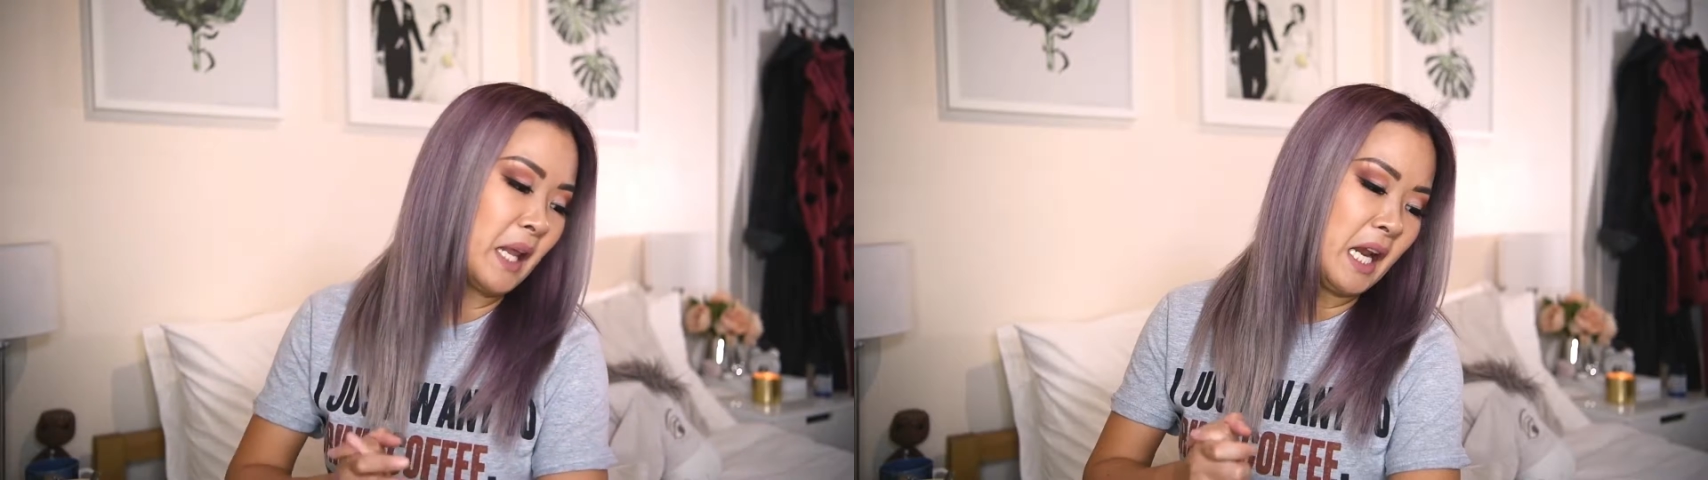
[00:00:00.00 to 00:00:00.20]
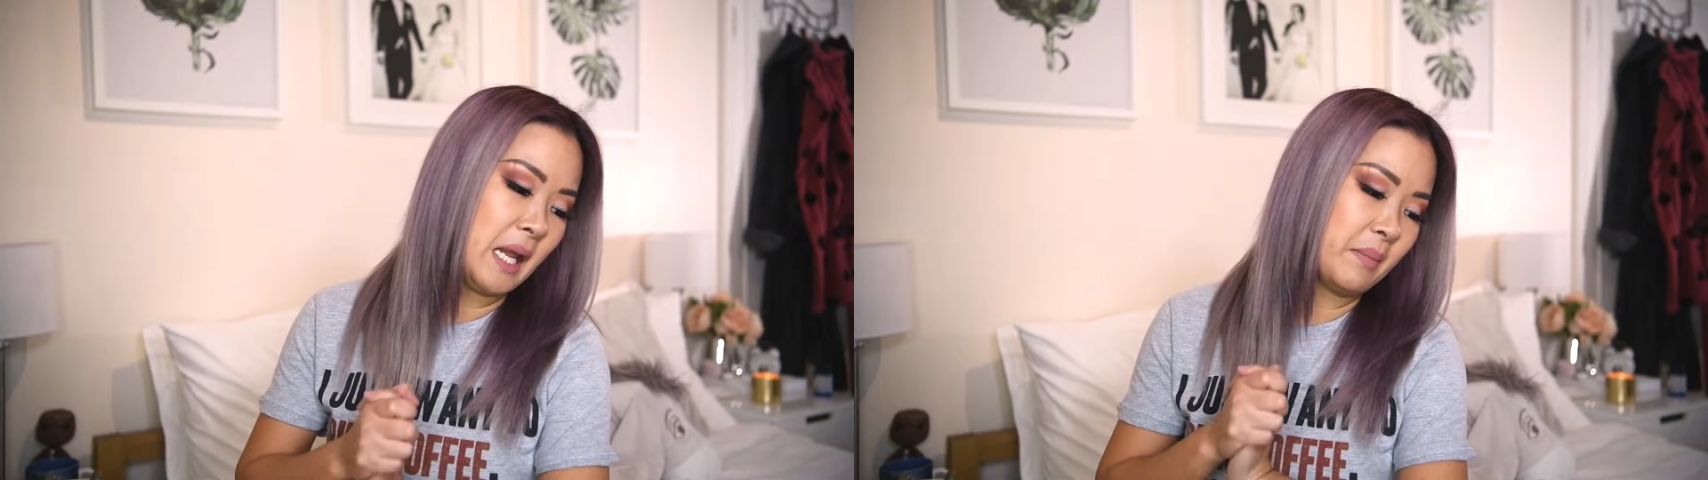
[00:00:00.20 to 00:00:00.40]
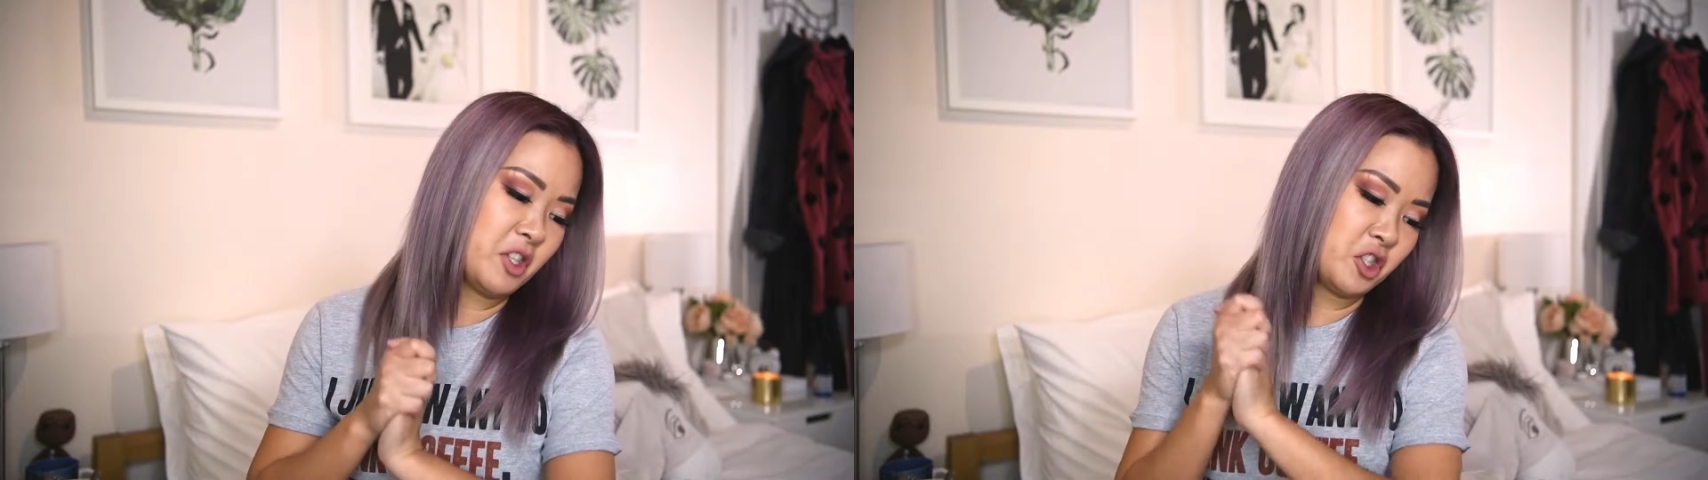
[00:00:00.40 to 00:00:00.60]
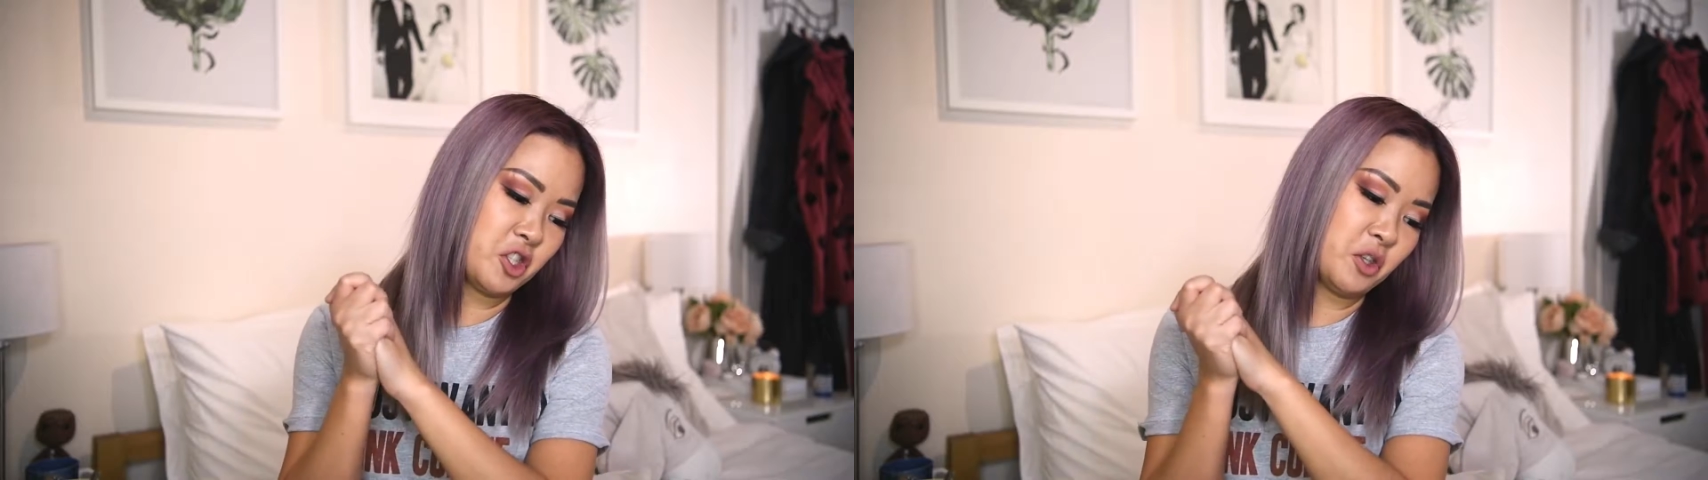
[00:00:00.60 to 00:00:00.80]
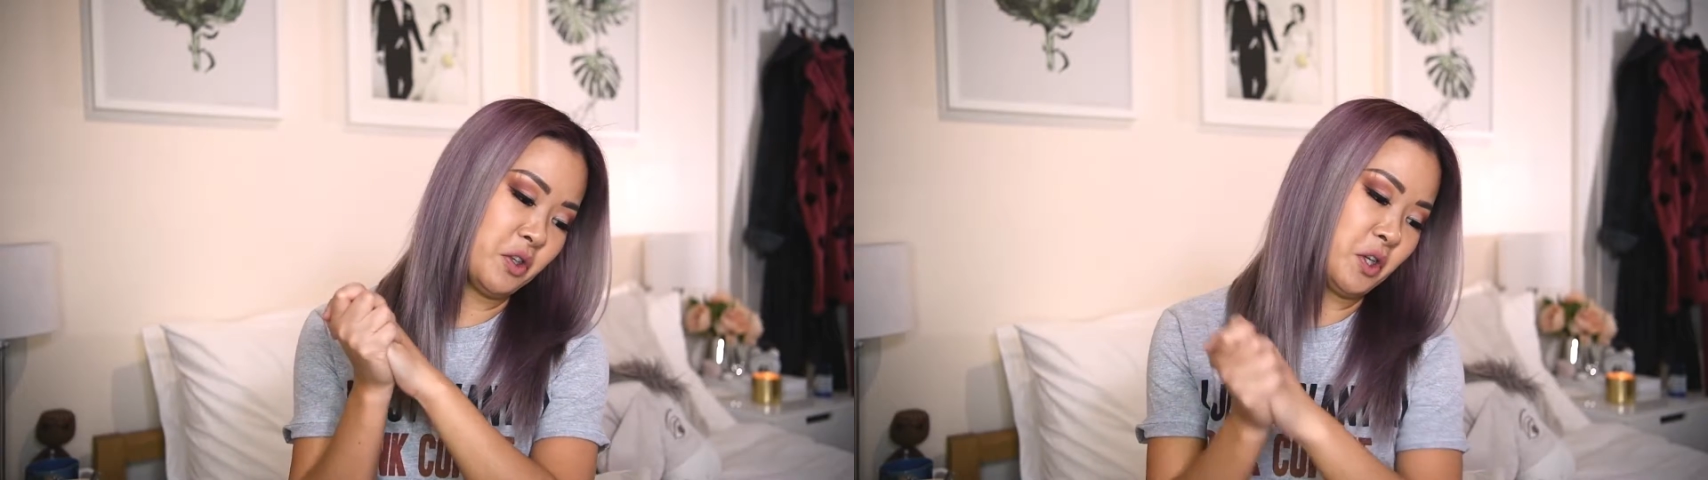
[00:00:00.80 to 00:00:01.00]
let me just
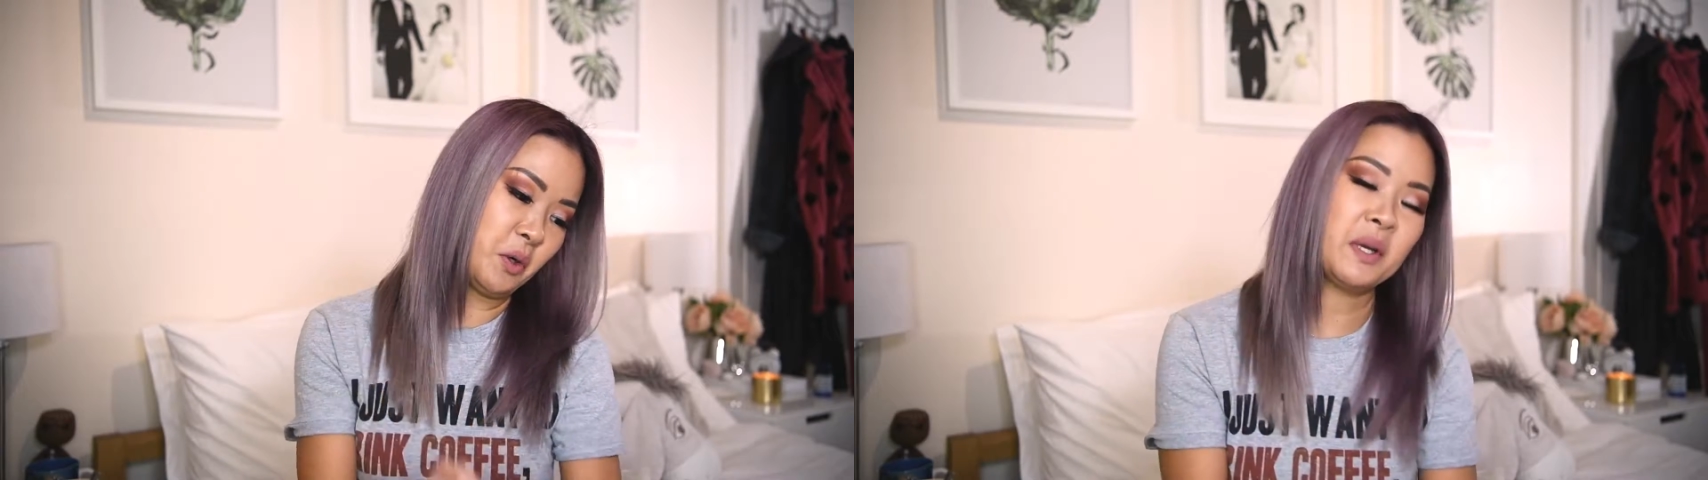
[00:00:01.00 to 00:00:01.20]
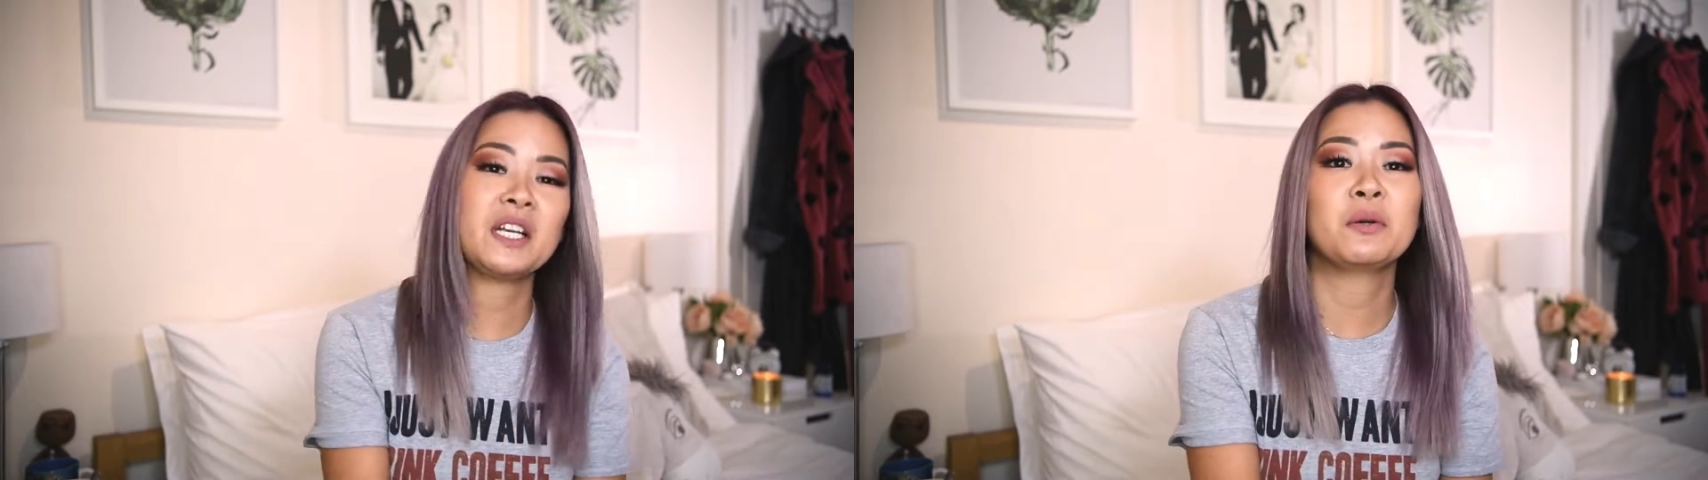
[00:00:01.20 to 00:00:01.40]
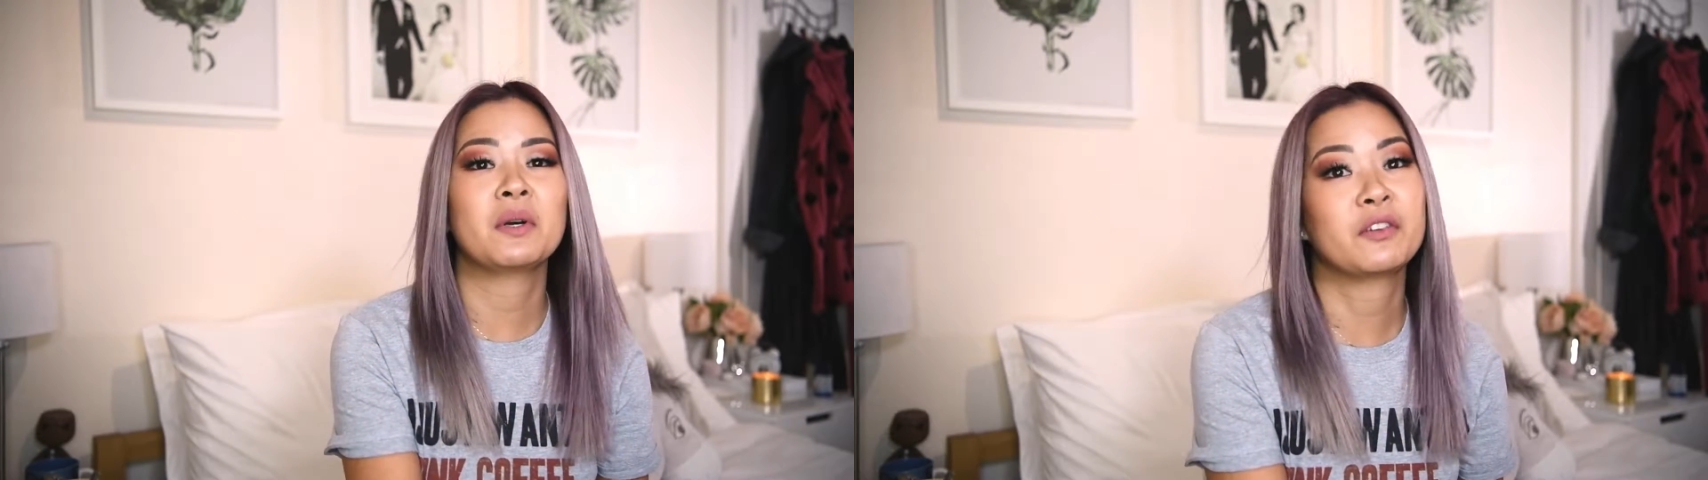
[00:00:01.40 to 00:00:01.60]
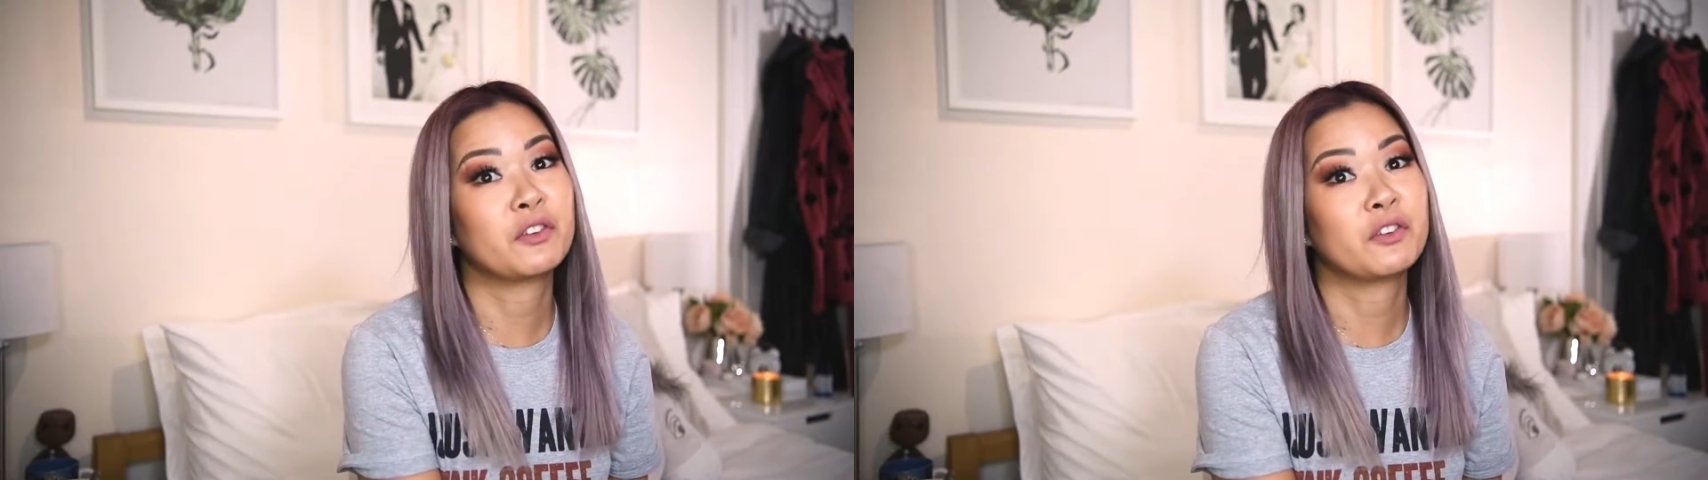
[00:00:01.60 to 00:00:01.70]
show you quickly what